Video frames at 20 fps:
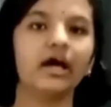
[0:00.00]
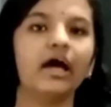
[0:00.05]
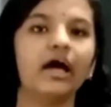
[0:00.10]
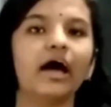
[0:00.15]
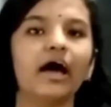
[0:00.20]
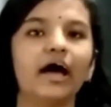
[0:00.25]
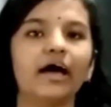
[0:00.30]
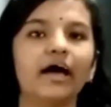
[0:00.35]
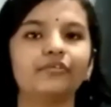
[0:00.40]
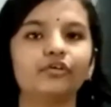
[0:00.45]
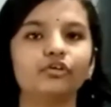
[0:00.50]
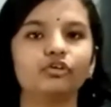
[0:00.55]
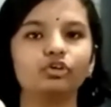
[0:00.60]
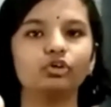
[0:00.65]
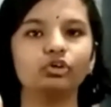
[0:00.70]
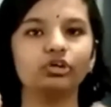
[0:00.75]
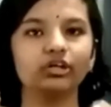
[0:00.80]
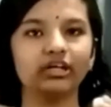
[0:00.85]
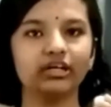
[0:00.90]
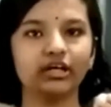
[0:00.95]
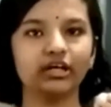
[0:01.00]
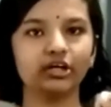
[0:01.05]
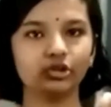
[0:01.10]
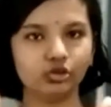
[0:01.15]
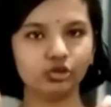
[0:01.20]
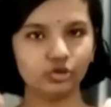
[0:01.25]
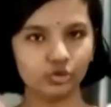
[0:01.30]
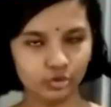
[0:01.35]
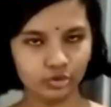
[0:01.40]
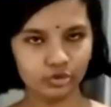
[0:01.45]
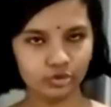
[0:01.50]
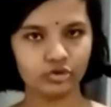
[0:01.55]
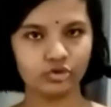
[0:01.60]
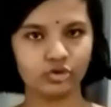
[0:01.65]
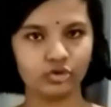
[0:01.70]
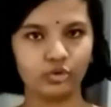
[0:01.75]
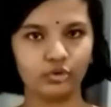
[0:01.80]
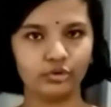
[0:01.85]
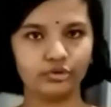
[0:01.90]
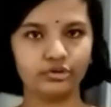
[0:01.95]
I have also taken two
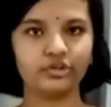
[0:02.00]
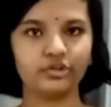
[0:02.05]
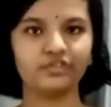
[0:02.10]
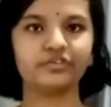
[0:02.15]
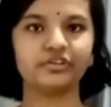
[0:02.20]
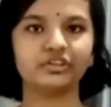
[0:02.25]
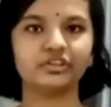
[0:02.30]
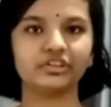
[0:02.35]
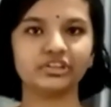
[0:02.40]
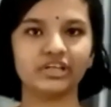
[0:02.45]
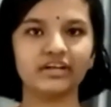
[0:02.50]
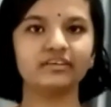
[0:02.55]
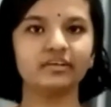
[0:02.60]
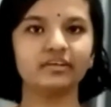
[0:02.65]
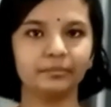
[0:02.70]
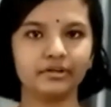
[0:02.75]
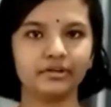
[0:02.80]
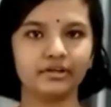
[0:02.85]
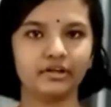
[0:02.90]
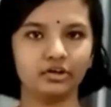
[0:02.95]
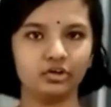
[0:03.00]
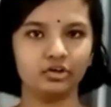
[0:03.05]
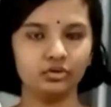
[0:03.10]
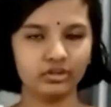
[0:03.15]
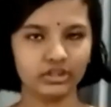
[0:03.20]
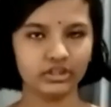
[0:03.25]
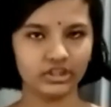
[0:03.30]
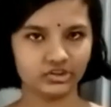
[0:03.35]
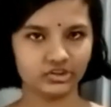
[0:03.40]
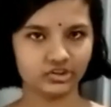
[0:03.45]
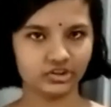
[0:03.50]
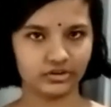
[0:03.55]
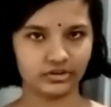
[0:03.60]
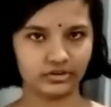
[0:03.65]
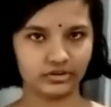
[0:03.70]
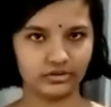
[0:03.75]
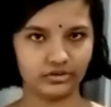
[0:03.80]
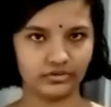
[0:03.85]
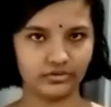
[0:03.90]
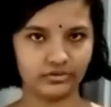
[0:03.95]
stones which are similar to each other.
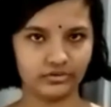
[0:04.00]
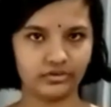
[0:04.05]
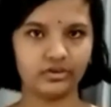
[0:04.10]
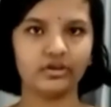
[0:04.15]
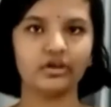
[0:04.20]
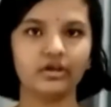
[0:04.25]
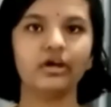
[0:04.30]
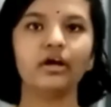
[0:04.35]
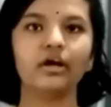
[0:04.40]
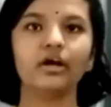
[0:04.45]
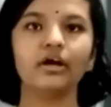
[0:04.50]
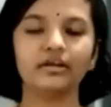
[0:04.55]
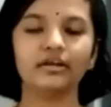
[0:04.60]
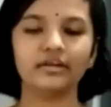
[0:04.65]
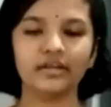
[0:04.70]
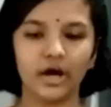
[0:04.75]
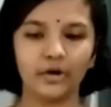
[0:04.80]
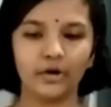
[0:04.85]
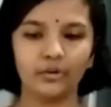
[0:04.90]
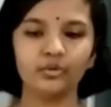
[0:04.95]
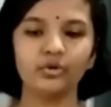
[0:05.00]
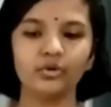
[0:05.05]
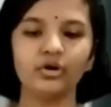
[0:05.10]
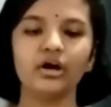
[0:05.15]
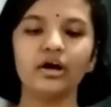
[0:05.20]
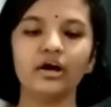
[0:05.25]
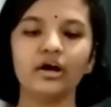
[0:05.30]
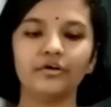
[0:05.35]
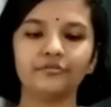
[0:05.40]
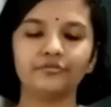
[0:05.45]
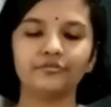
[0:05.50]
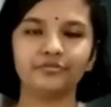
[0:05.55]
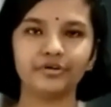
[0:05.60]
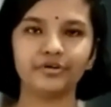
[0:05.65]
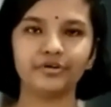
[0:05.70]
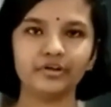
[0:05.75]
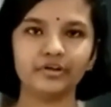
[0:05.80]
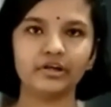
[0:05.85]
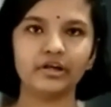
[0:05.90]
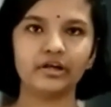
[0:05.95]
Now,
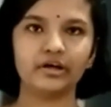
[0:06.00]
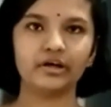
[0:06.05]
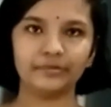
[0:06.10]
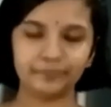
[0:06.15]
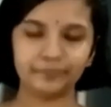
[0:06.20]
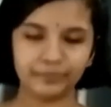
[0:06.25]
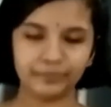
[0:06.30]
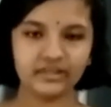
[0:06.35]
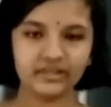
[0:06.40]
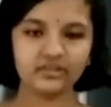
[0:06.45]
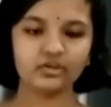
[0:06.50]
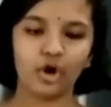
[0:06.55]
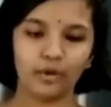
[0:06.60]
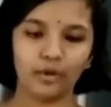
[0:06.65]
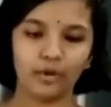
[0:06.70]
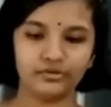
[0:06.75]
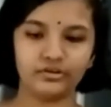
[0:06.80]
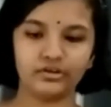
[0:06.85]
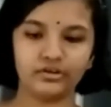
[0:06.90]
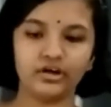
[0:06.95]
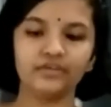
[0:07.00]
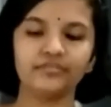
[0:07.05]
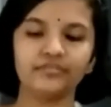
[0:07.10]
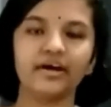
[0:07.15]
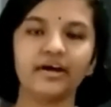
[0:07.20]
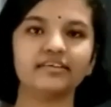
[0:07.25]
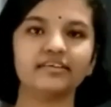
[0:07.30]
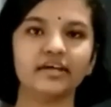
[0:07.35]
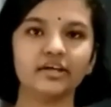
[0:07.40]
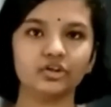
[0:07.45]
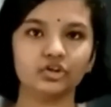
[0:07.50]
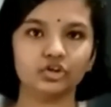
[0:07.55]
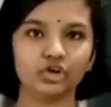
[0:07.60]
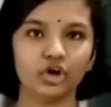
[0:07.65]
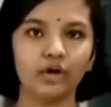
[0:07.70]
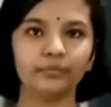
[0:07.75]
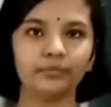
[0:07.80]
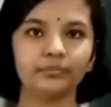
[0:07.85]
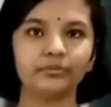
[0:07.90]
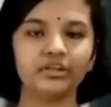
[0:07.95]
please observe as I
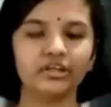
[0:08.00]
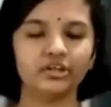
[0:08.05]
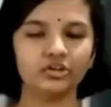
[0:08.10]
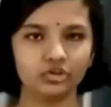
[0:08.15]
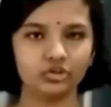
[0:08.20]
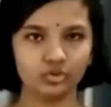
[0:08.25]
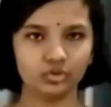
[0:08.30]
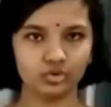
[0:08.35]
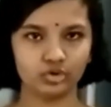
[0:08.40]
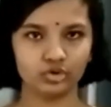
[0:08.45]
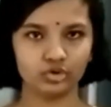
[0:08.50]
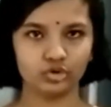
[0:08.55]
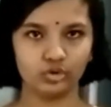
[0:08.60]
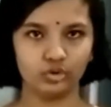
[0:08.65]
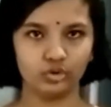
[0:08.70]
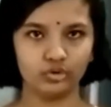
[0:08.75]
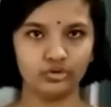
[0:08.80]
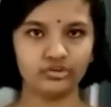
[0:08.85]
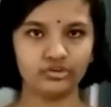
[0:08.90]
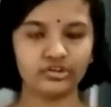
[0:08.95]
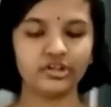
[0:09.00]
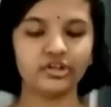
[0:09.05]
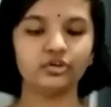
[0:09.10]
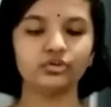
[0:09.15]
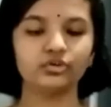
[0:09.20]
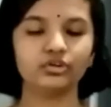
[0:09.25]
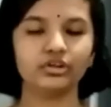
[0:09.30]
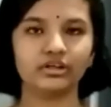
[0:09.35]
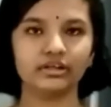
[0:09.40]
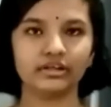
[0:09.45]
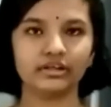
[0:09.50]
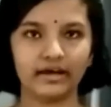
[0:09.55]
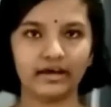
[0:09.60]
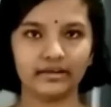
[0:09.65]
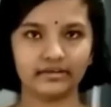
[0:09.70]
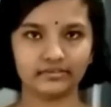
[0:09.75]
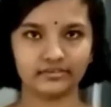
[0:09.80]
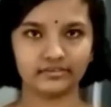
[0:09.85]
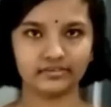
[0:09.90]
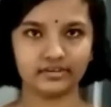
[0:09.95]
drop these two stones into the
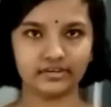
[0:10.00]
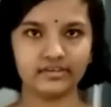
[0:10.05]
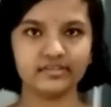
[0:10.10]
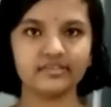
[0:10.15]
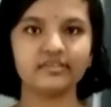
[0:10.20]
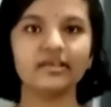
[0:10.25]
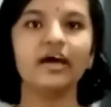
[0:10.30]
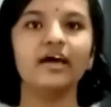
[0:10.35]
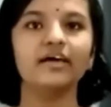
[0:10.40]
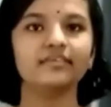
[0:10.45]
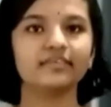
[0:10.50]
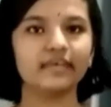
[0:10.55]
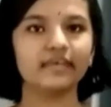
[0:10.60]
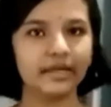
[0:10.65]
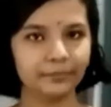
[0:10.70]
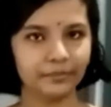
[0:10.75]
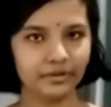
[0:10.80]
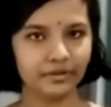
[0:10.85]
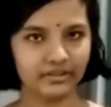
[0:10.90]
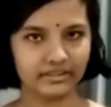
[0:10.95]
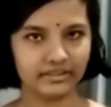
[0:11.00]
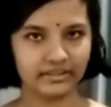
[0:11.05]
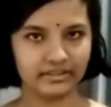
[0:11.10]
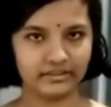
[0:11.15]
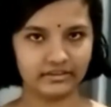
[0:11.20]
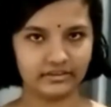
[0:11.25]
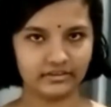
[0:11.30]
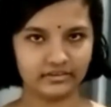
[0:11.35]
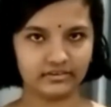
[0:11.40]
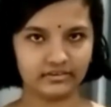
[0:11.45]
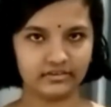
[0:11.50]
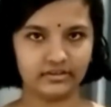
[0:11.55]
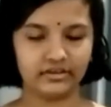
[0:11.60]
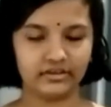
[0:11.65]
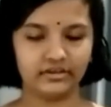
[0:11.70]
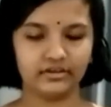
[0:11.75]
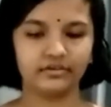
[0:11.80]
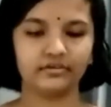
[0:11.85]
glasses simultaneously.